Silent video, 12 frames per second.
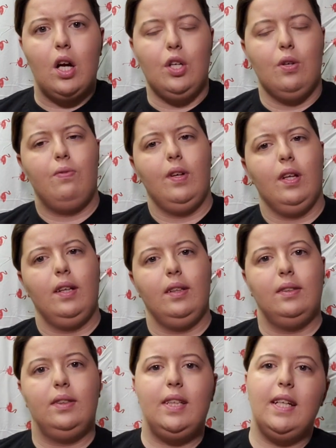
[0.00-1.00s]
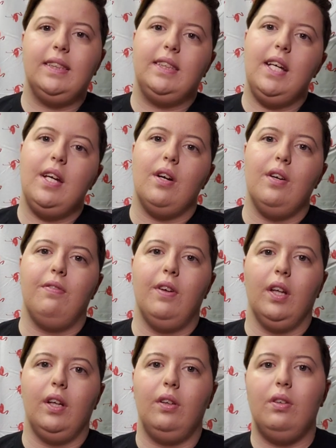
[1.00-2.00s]
Are you feeling dizzy? Are you
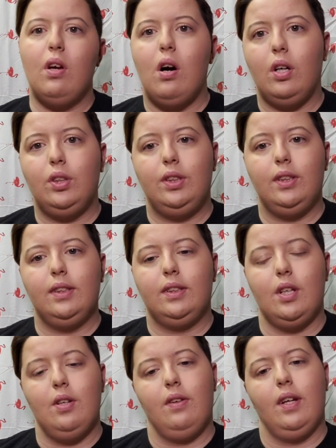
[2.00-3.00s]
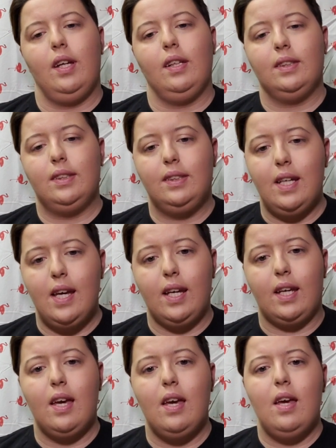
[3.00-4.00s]
feeling nauseous? Are you getting
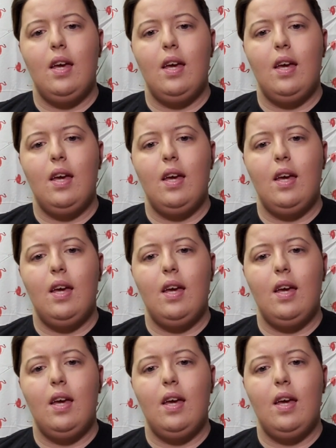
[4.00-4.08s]
sick?